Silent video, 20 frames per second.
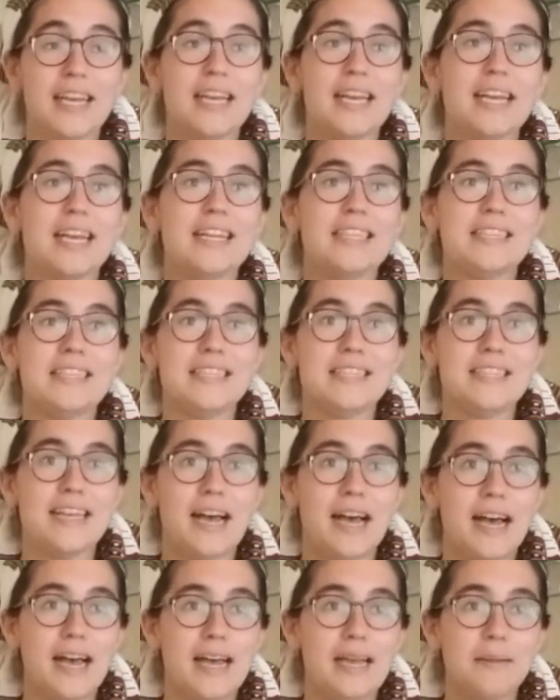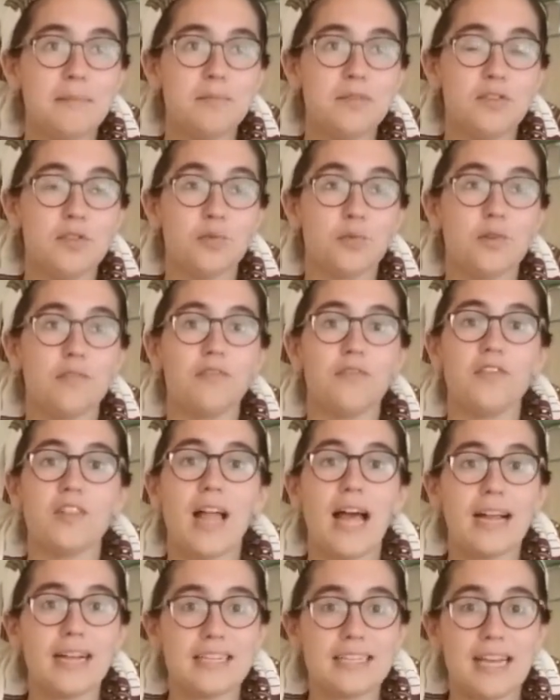It's a time to
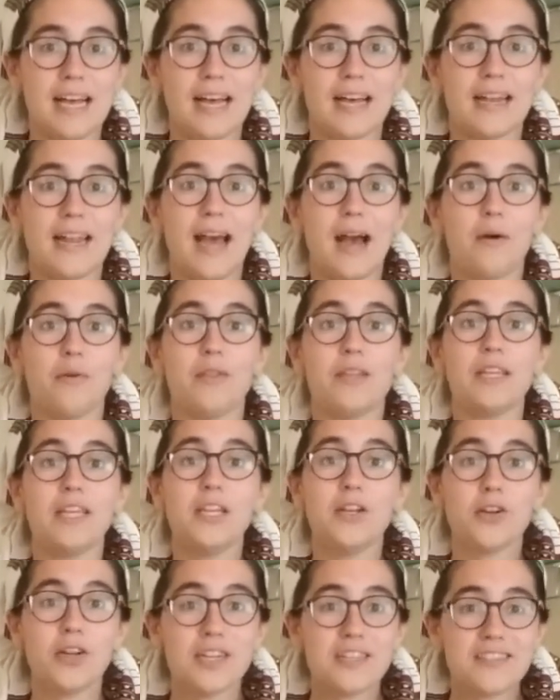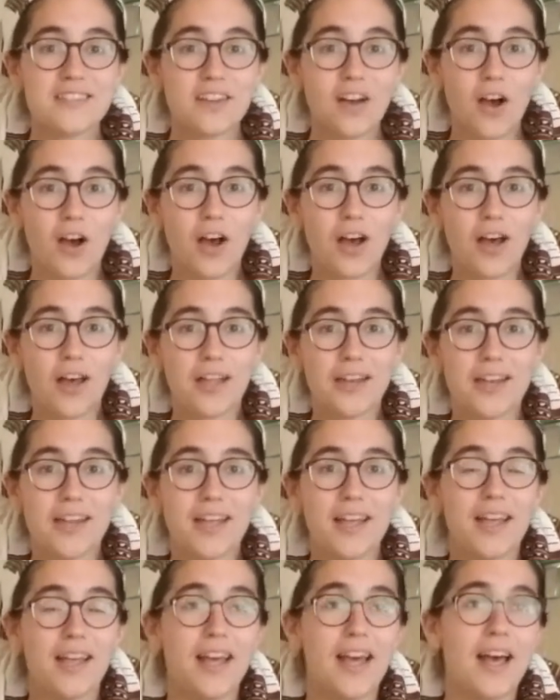reflect on how the year has gone,
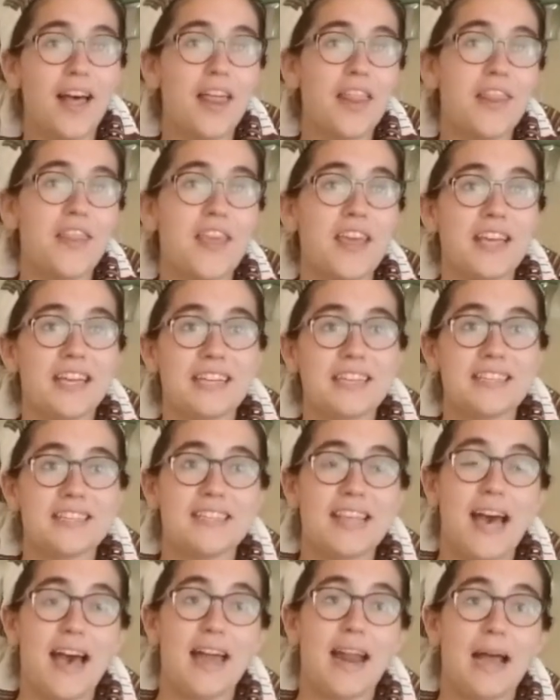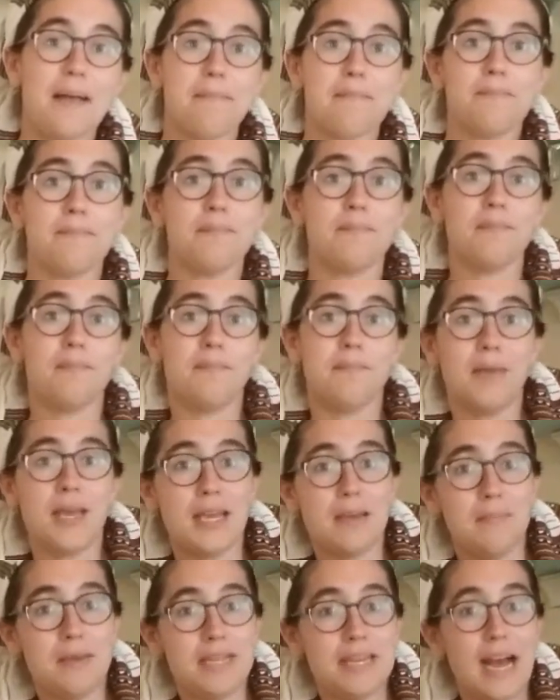things that I'm
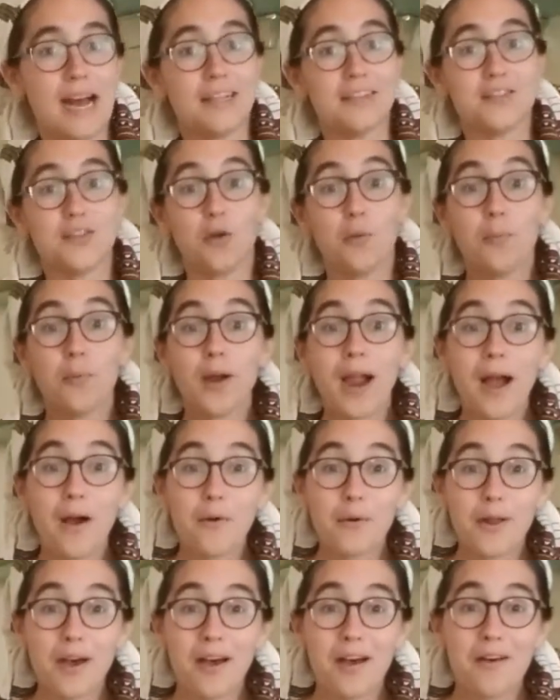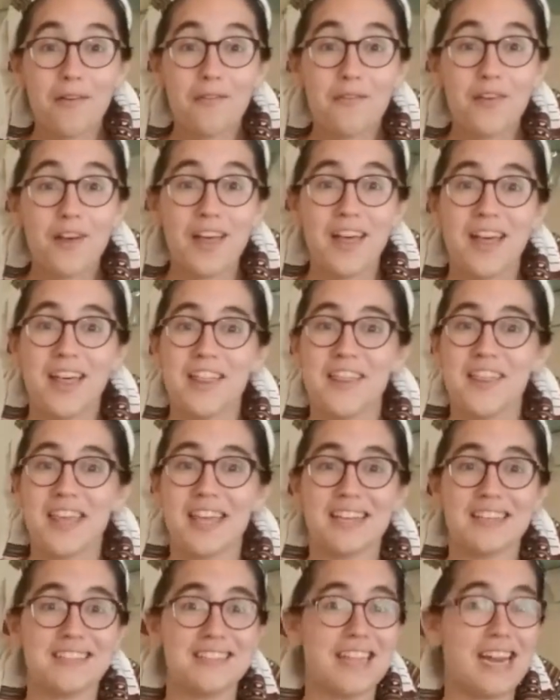maybe not so proud of,
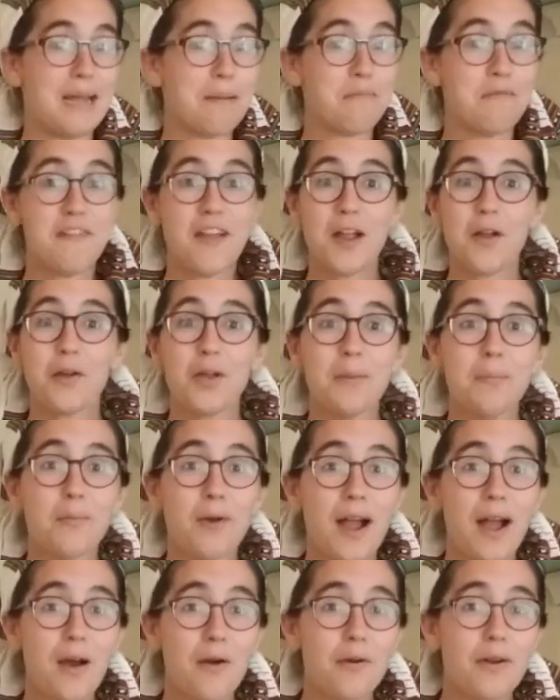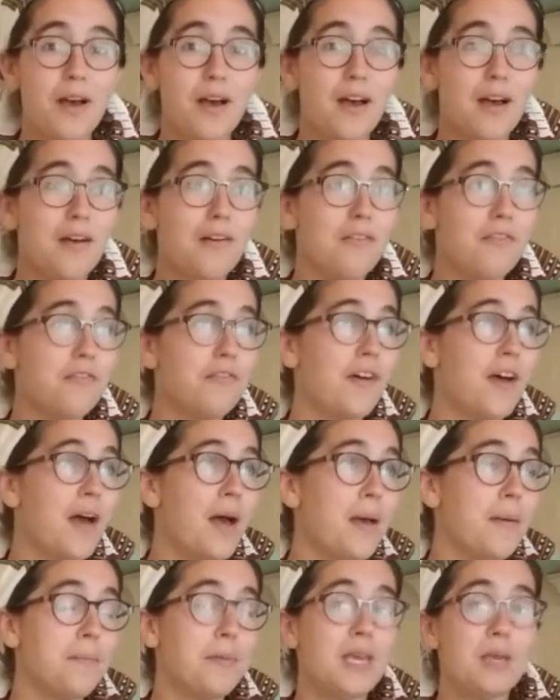things that I'm very proud of,
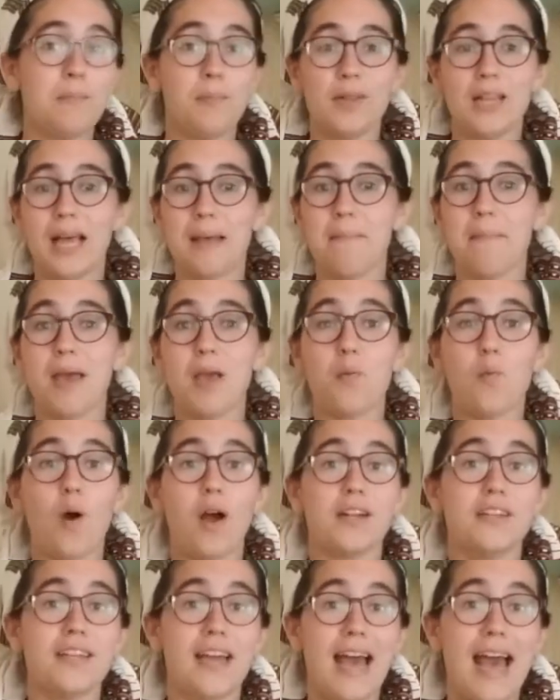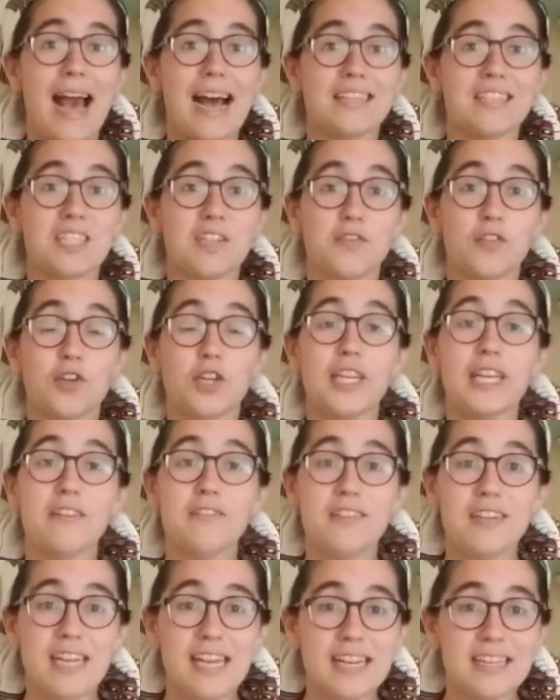people I may want to ask
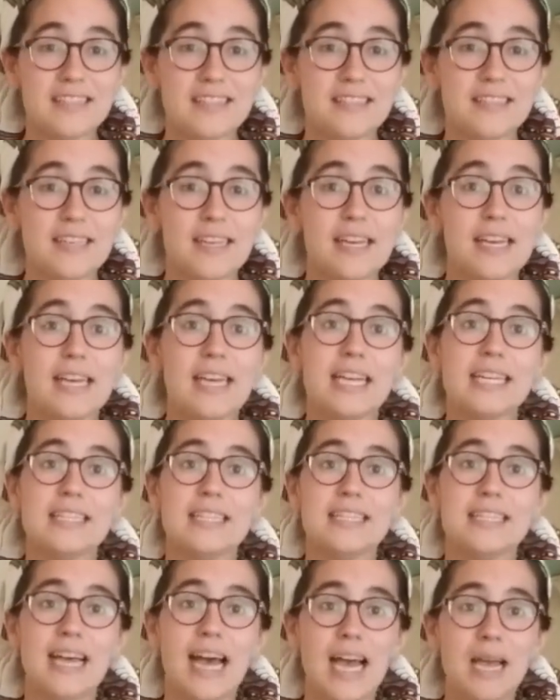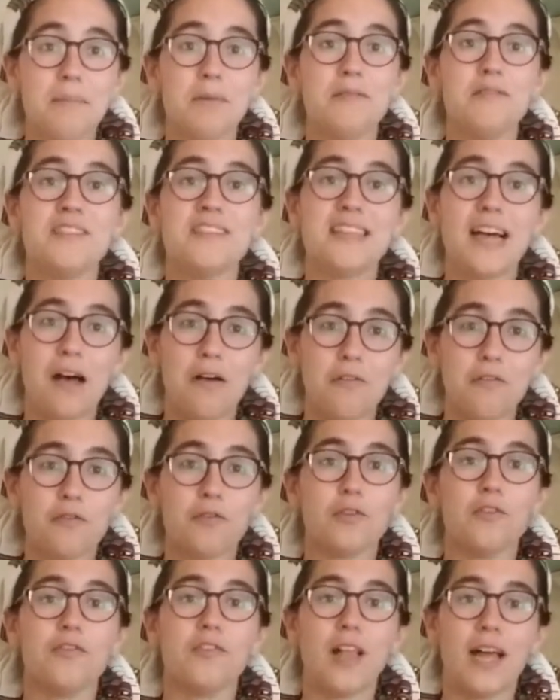forgiveness. It's a time of
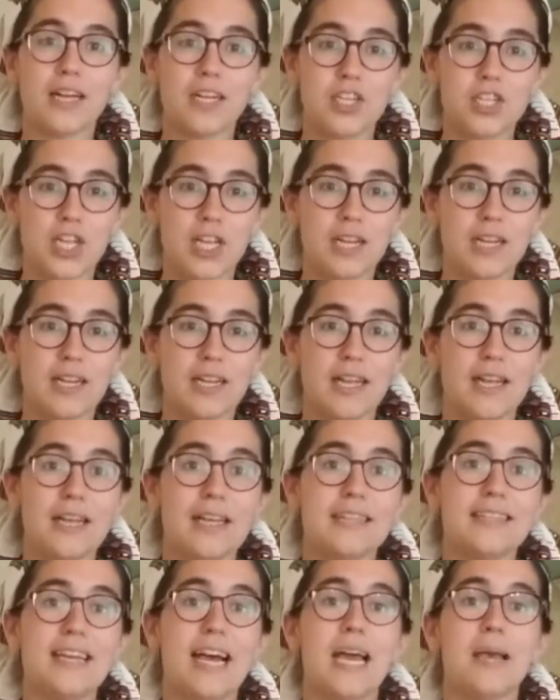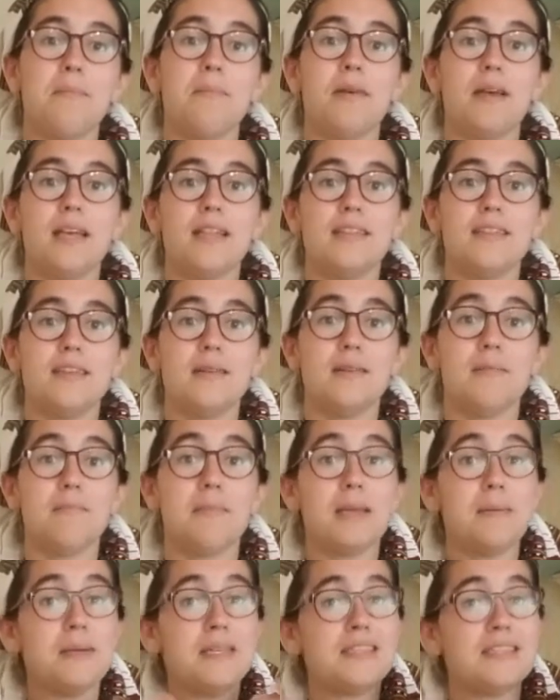self-reflection, time to
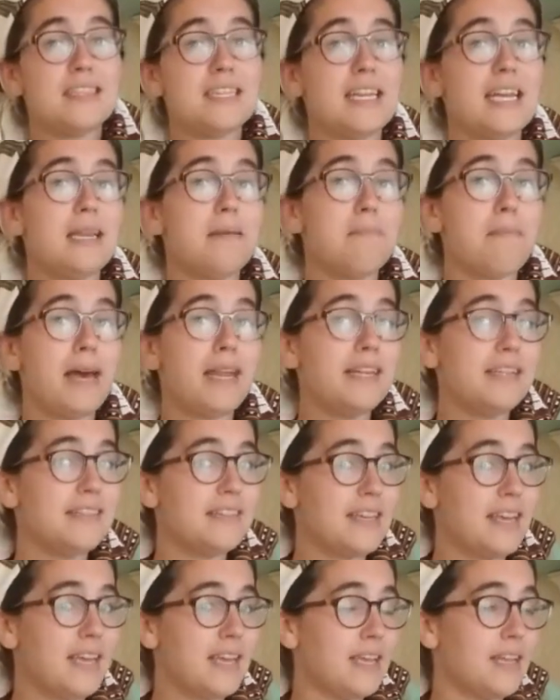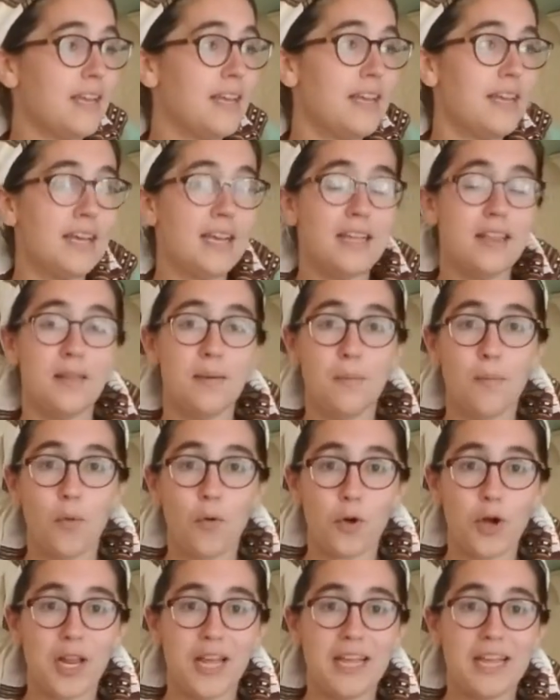maybe sit and meditate in the
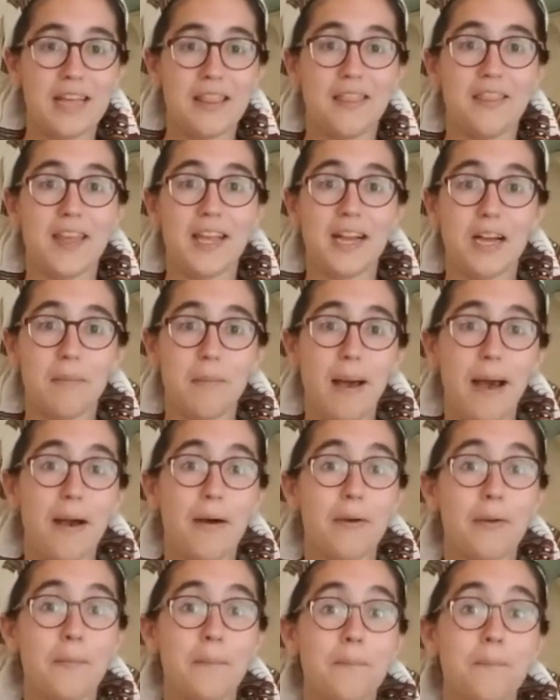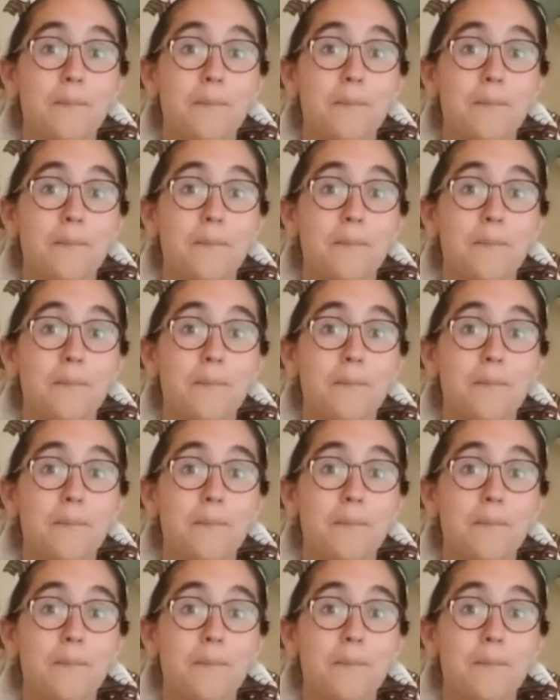morning and think about,